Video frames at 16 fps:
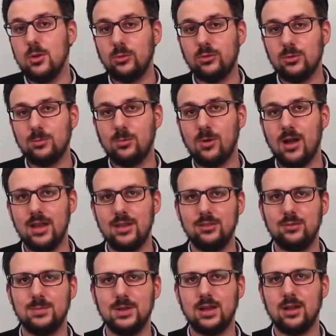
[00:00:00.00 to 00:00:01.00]
No
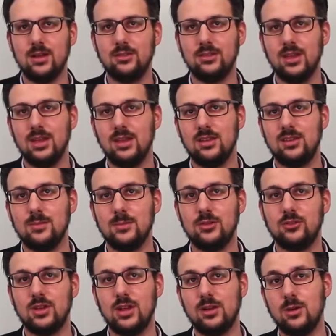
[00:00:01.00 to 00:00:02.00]
surprise, because
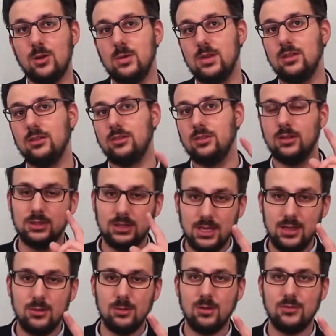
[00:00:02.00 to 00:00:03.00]
Tymoshenko is the
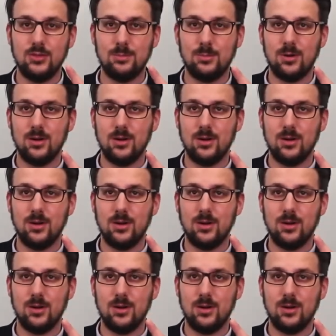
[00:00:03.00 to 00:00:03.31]
leader of the